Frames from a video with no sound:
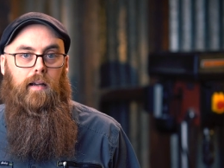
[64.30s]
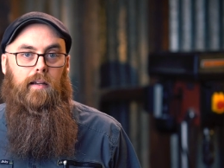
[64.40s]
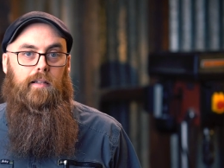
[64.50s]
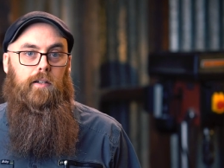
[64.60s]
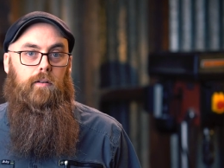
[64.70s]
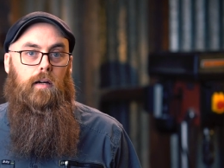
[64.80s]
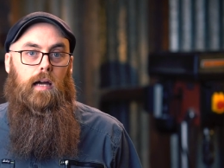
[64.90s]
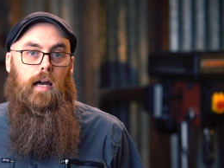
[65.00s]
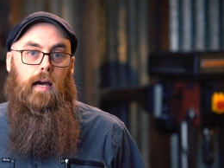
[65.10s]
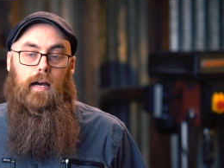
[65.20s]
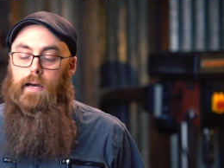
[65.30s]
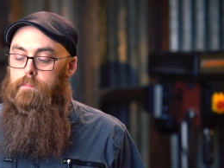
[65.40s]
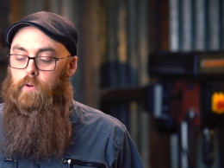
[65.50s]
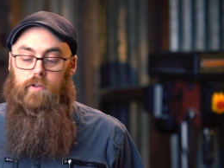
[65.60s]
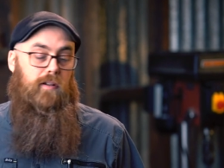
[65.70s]
you know,
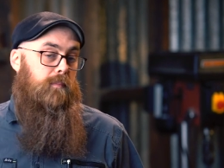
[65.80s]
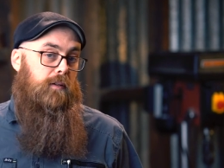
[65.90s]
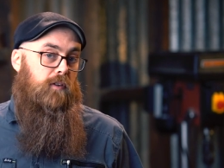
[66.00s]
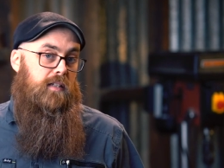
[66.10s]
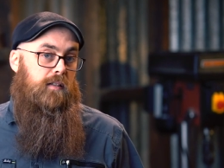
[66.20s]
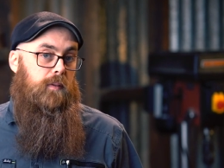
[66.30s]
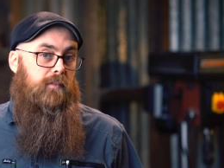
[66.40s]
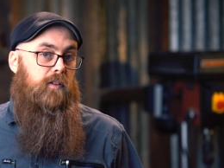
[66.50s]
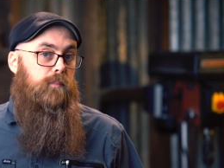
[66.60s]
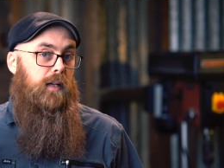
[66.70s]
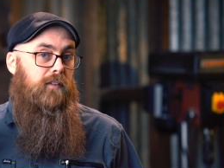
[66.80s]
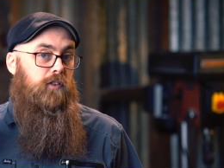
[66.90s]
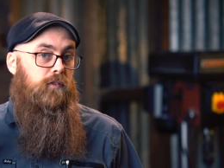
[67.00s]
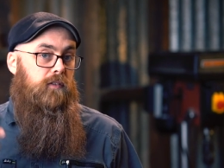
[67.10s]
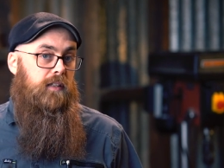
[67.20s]
um, or they're a bit rusty or whatever. But if
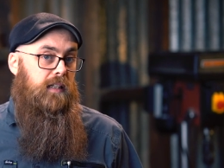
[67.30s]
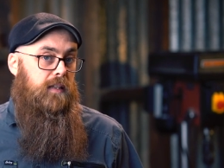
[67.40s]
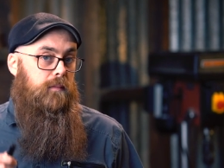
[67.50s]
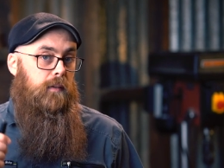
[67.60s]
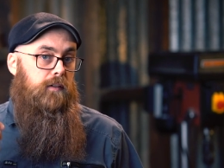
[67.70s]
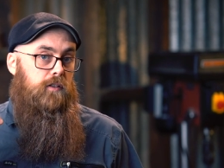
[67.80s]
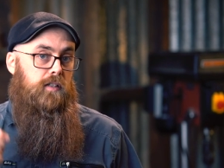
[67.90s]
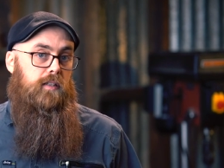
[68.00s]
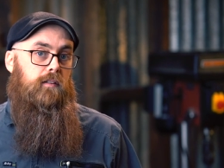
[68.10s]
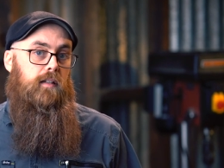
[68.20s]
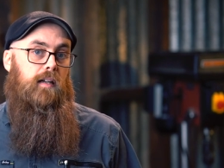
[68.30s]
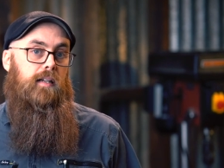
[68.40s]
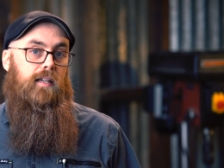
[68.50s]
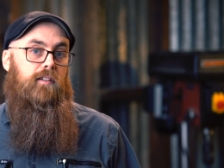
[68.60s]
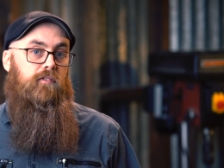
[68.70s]
you've cleaned them and they're still
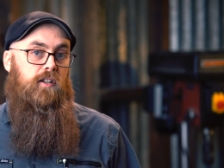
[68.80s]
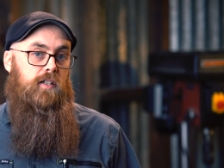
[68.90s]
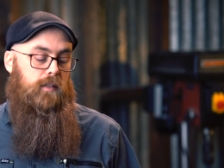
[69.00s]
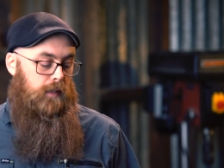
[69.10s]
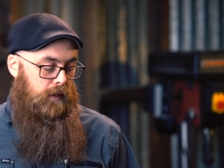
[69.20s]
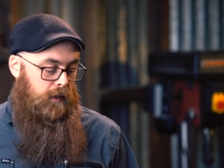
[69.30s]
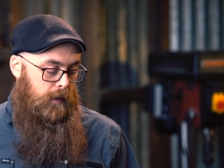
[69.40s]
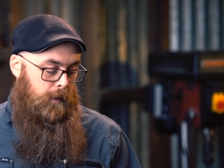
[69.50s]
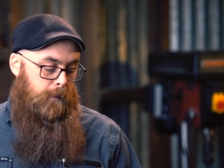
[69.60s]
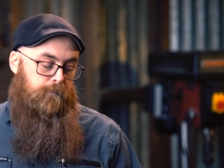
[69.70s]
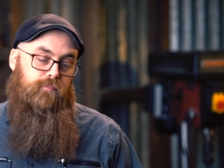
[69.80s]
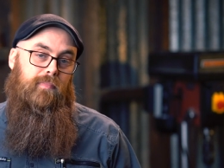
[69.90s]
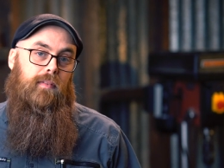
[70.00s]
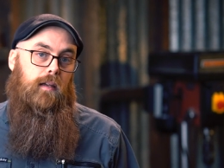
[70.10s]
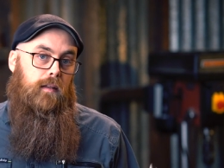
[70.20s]
cutting inefficiently,
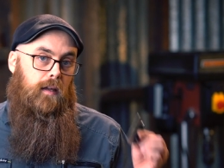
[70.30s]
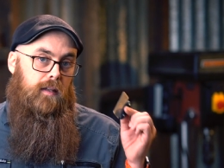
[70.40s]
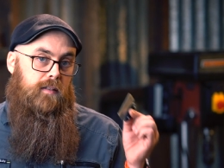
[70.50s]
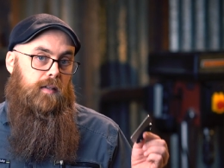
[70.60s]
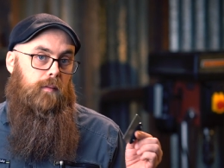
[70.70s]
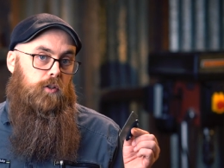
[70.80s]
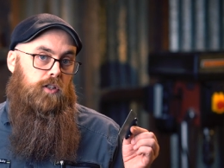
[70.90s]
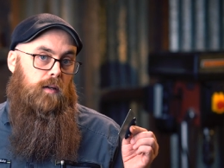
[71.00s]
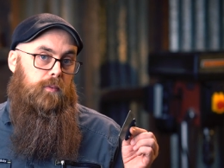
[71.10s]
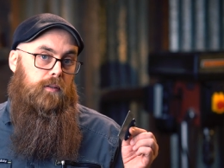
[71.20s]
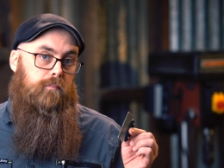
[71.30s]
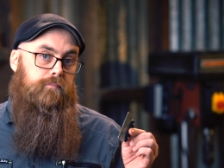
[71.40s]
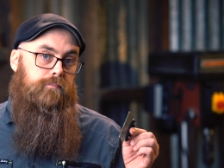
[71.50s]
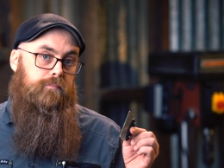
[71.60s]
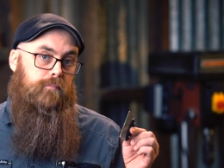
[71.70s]
it's time to sharpen them.
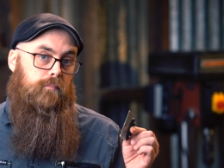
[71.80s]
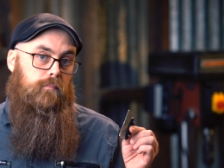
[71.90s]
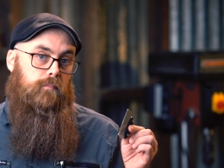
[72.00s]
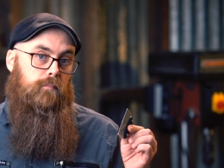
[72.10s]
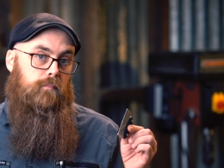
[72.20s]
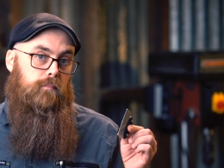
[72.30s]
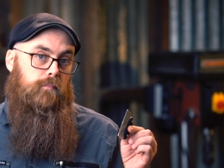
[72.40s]
Sharpening your